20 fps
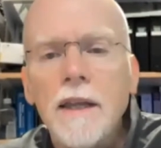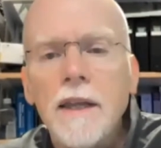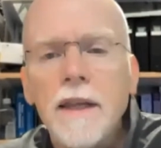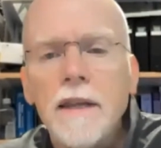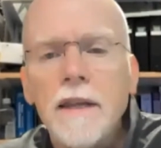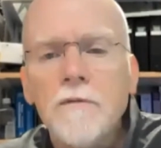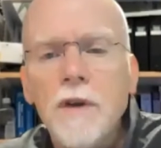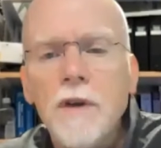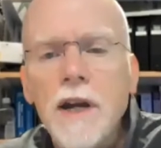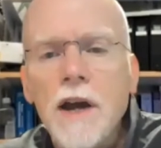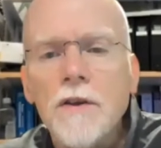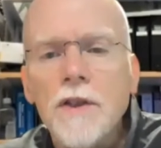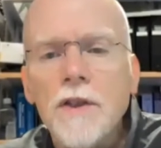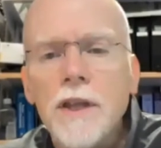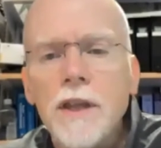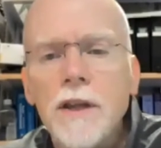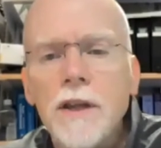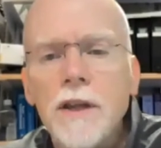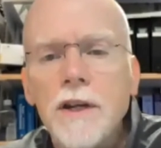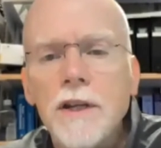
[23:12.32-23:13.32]
We know
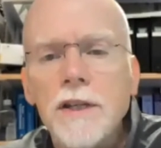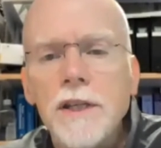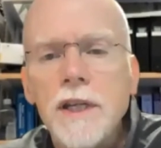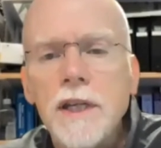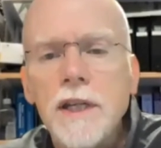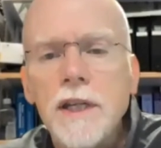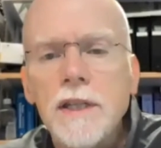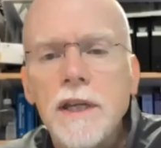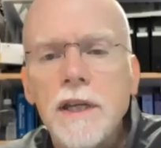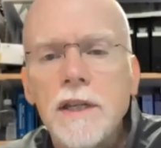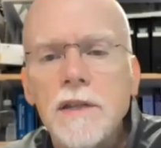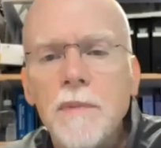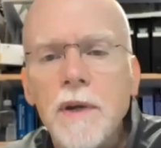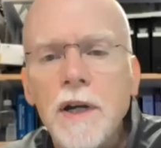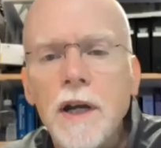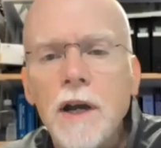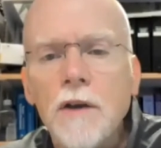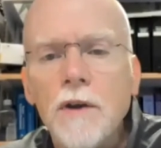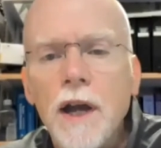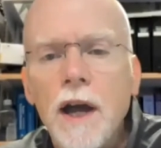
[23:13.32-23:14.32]
that their disease has been
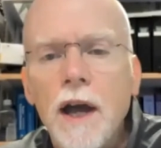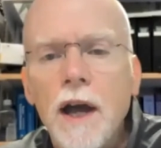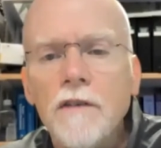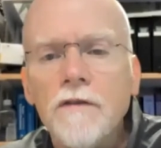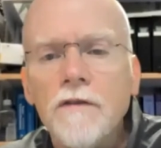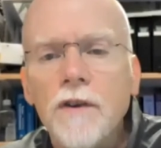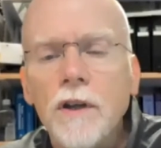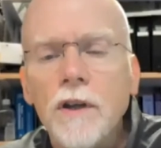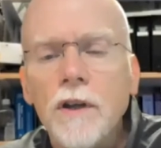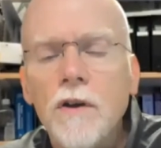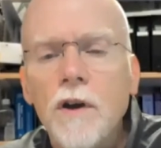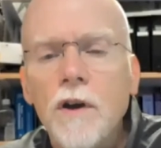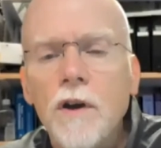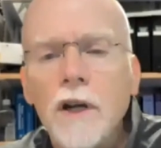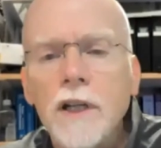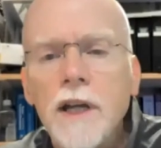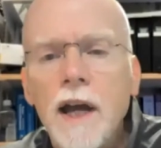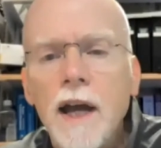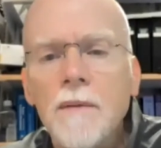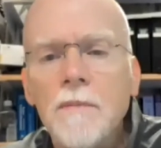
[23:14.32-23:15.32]
going on for a long
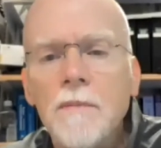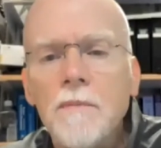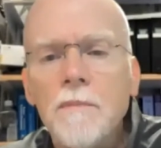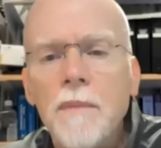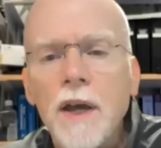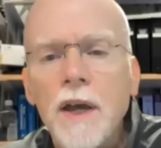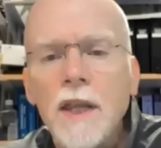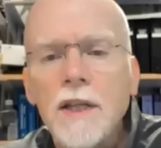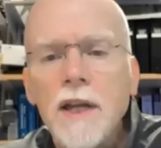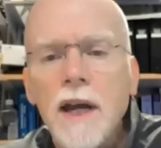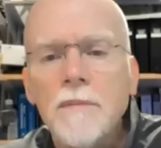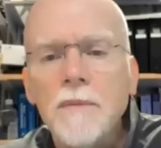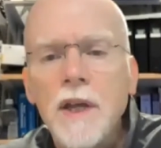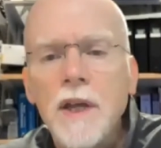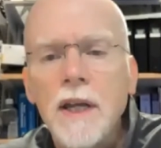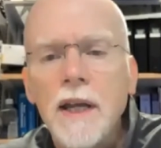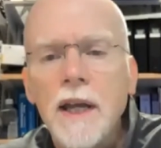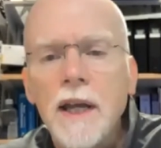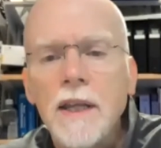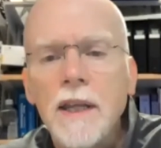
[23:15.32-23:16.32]
time by the time they
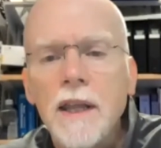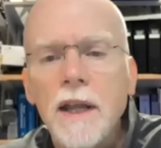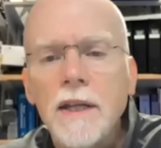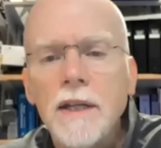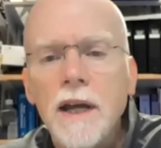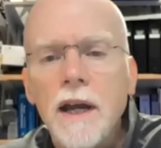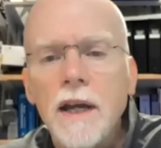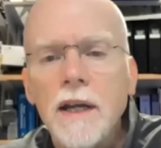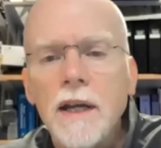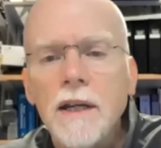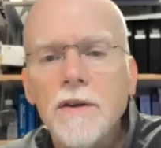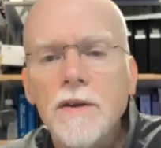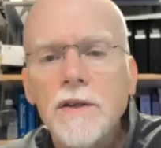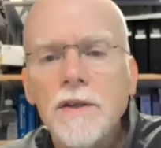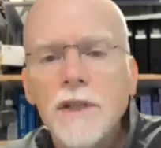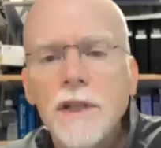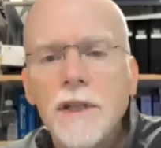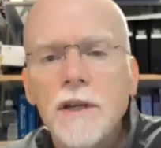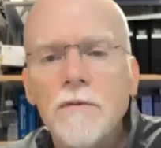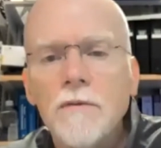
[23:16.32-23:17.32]
get that
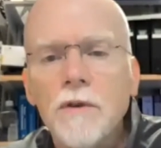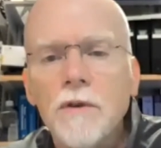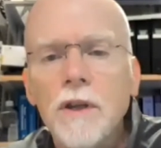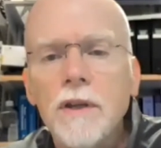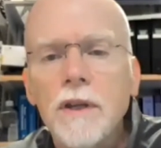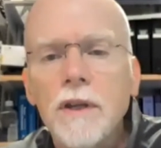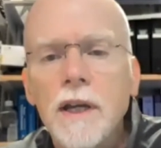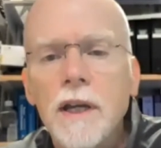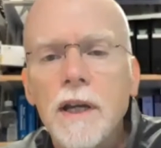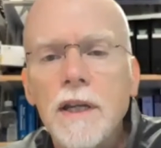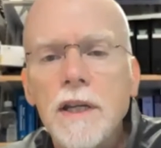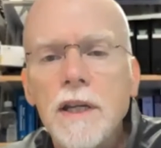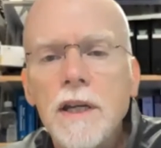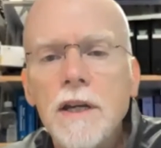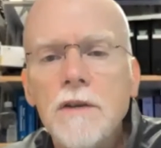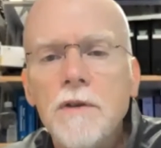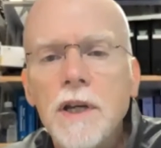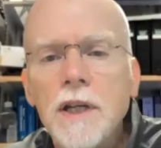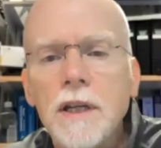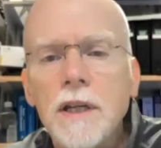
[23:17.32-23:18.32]
diagnosis. So we're
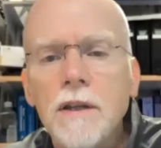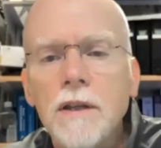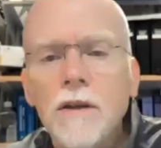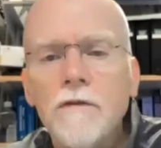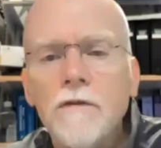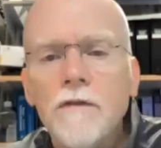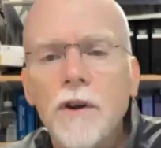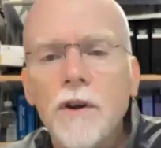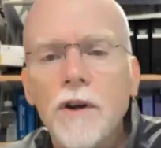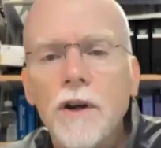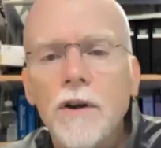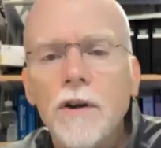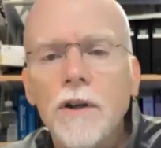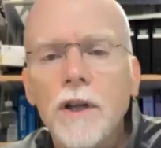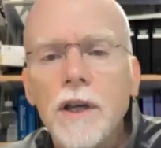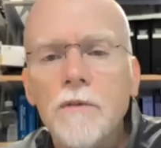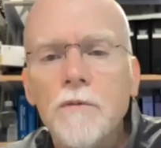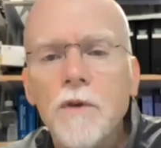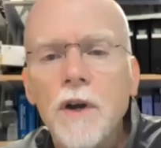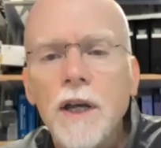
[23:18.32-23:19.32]
continuing to look for
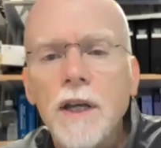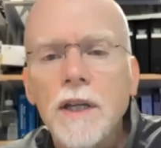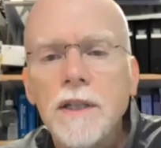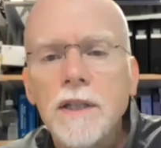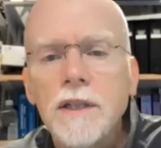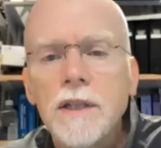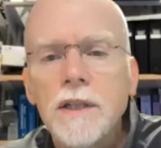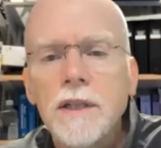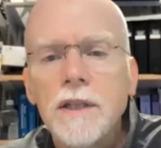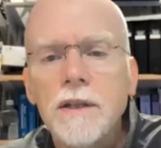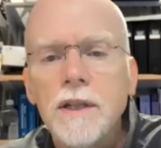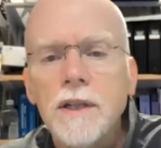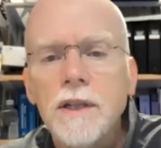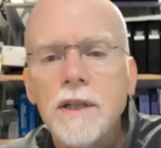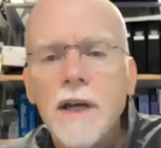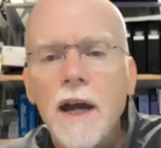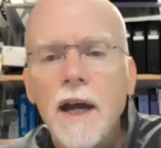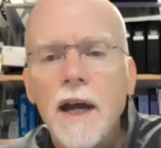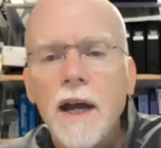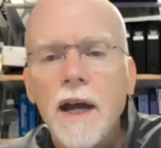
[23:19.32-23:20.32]
early ways to
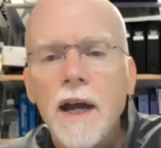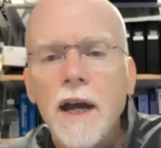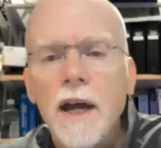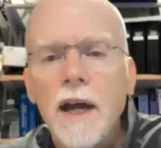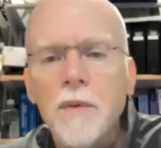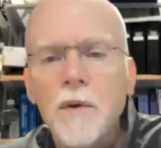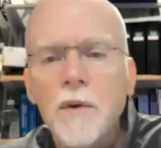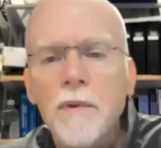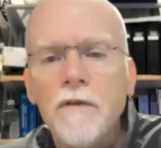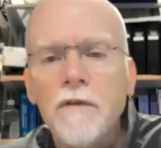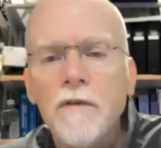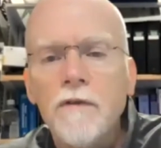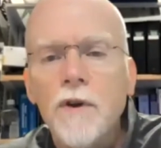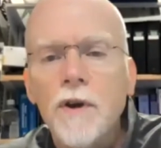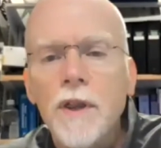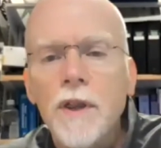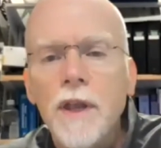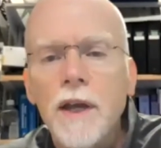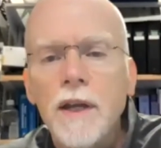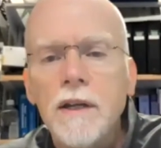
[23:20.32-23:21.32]
diagnose people before
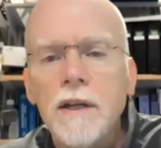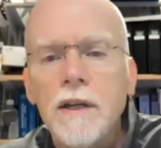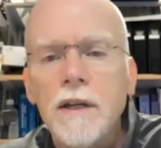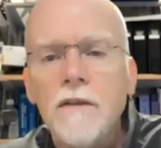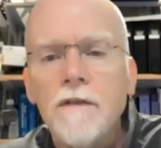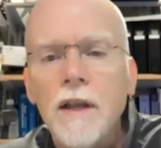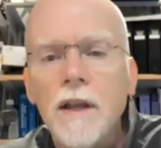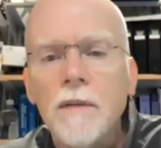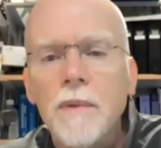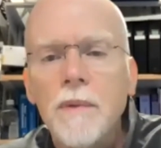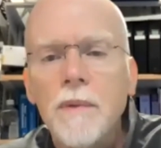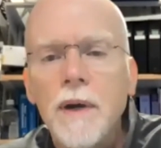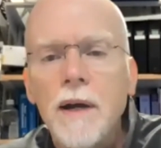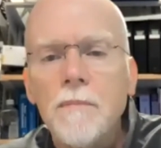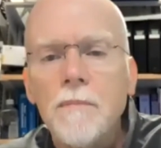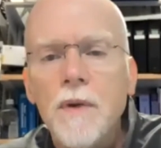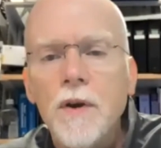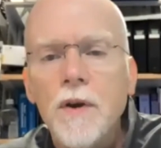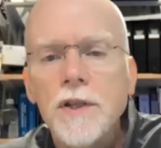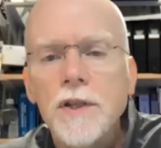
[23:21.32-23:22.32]
they develop
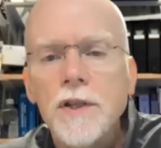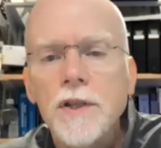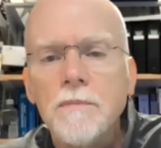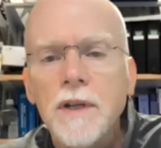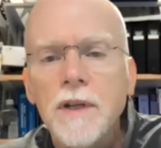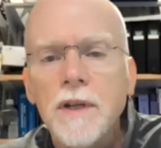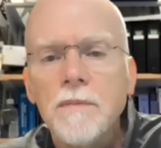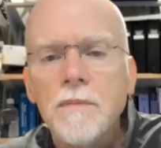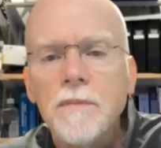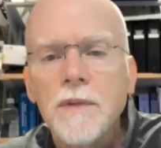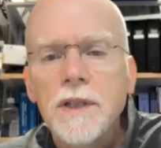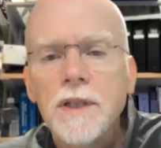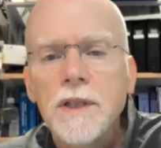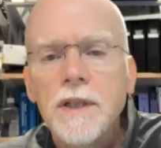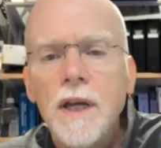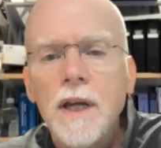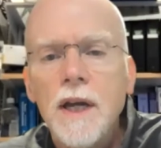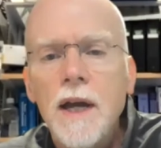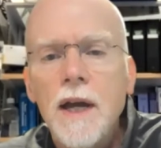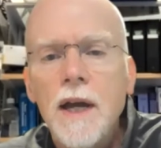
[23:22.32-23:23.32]
motor symptoms.
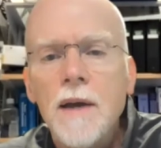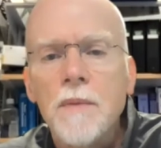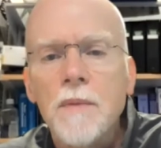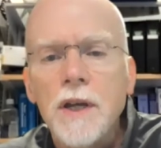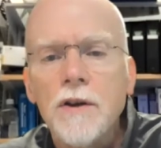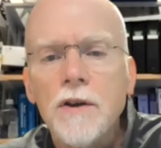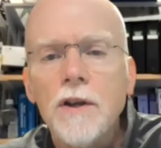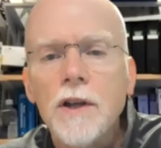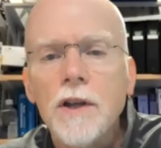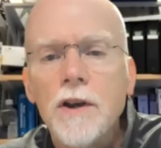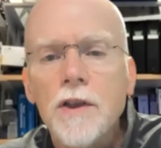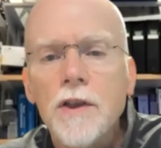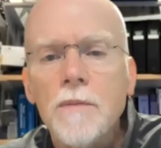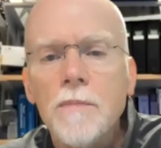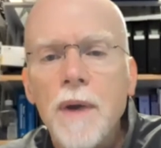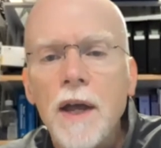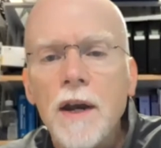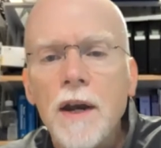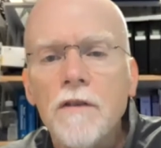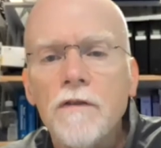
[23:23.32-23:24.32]
But the earlier the
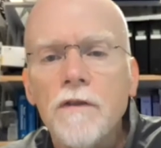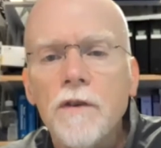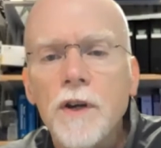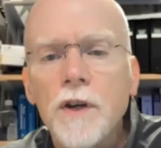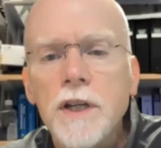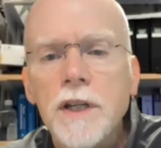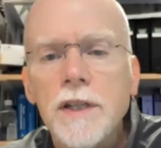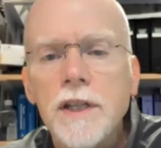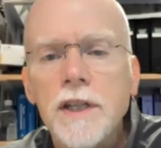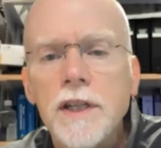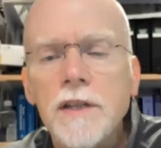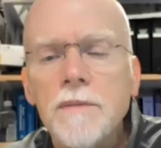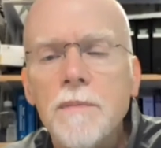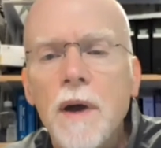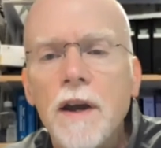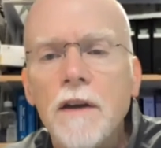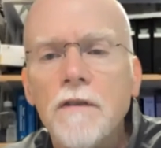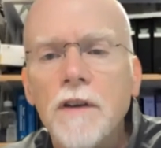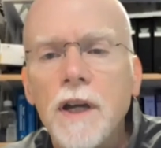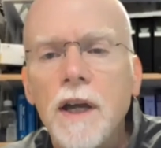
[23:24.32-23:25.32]
better for disease
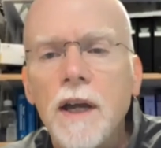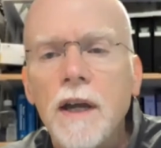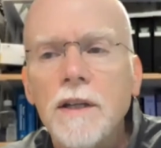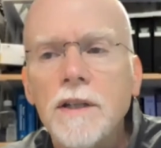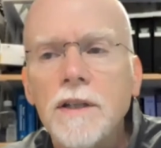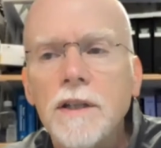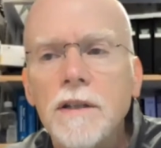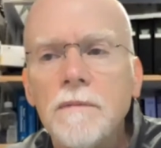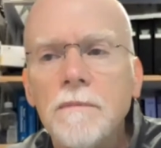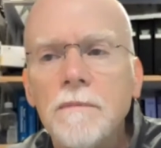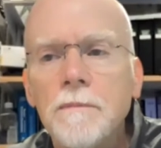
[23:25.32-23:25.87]
modification.